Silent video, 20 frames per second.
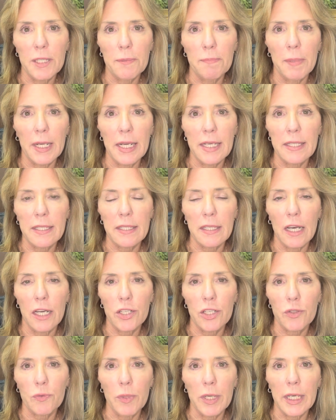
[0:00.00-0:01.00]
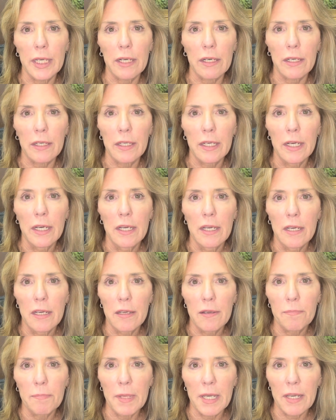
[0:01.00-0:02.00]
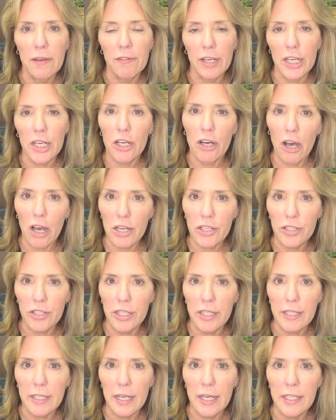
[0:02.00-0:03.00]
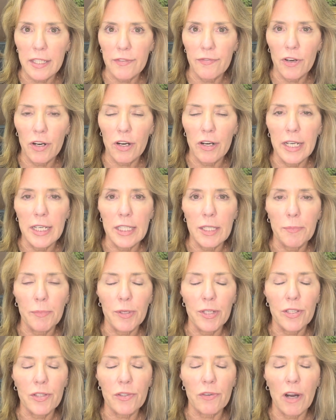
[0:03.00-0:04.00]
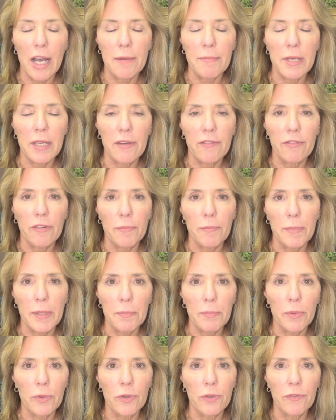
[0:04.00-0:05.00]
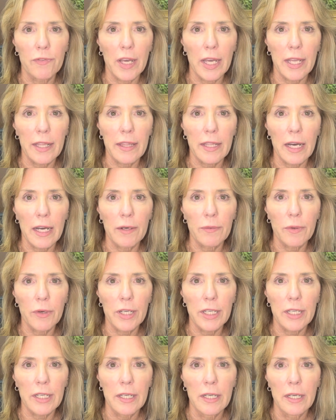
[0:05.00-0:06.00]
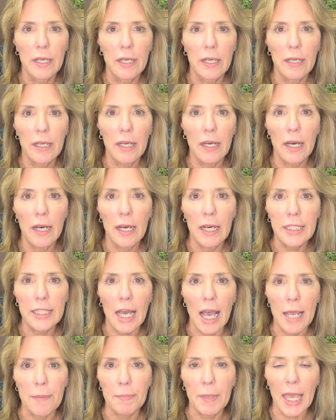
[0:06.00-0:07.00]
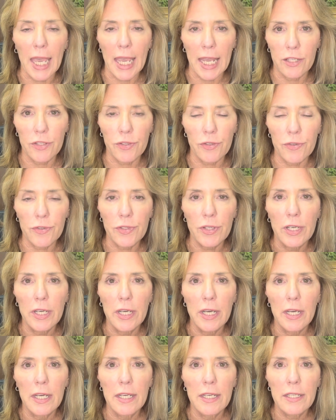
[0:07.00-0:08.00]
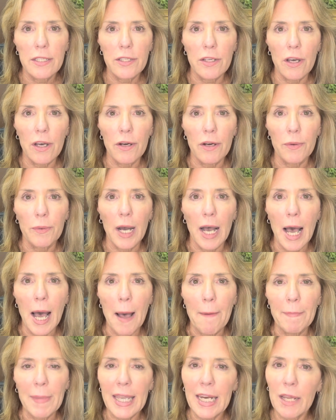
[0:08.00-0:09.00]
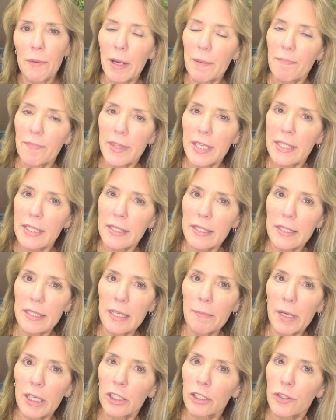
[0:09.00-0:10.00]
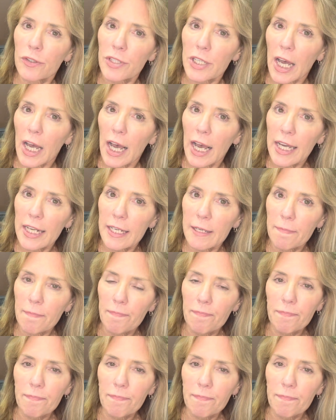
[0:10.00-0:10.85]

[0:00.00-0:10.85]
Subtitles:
but as such, we are being very cautious as far as prescribing for people who've had thyroid type cancers. So anyway, this semaglutide